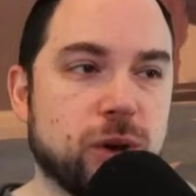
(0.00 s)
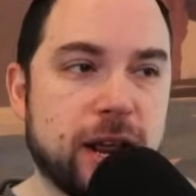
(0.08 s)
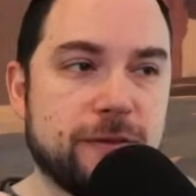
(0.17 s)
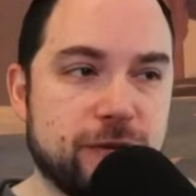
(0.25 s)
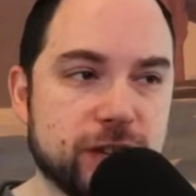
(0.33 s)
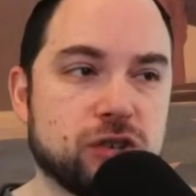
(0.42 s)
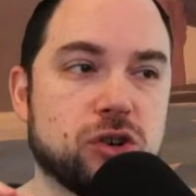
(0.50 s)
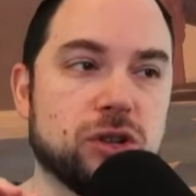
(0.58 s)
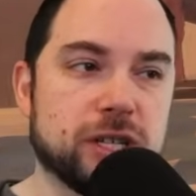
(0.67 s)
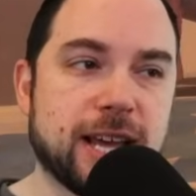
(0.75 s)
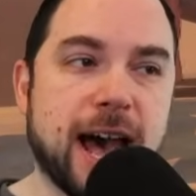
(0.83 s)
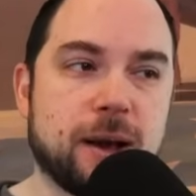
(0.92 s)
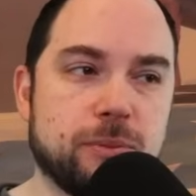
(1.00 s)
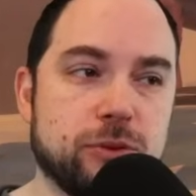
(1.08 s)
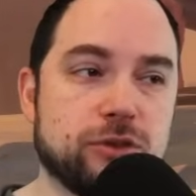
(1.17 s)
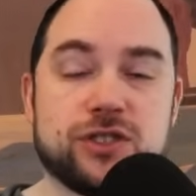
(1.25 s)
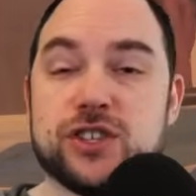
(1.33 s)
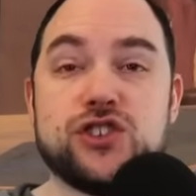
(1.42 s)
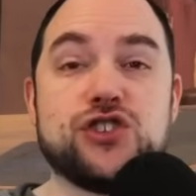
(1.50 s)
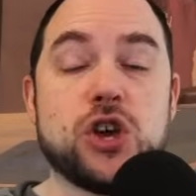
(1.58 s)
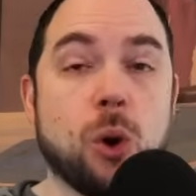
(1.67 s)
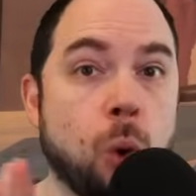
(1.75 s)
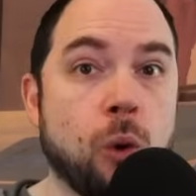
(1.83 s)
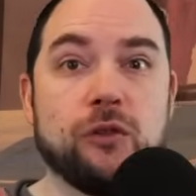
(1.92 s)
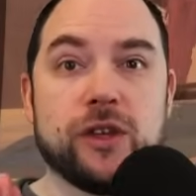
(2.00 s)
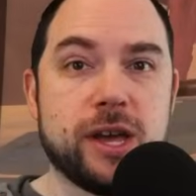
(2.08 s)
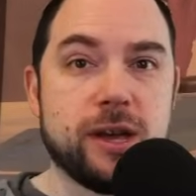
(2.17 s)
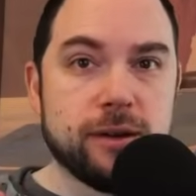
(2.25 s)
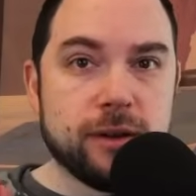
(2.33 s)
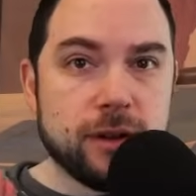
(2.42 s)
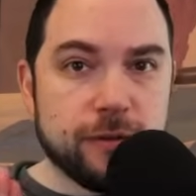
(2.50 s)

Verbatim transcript: get a physical attack boost, this is the only